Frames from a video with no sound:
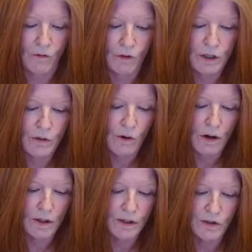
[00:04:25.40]
For you
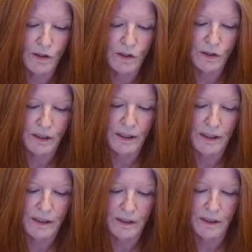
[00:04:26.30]
are star
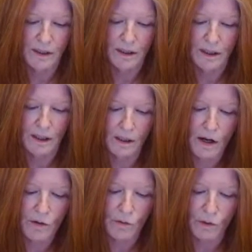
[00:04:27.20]
seeds and
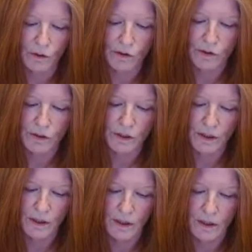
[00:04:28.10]
light workers,
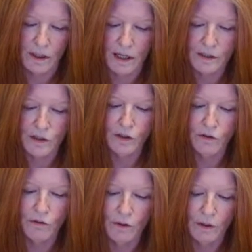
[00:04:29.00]
as
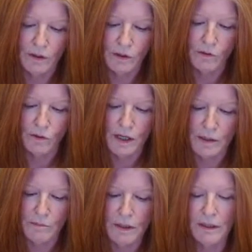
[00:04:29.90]
you've so
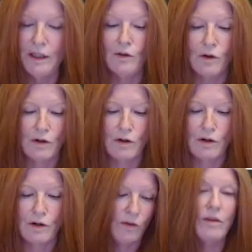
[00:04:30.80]
named it here
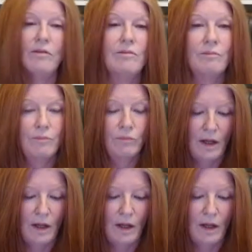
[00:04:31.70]
on earth.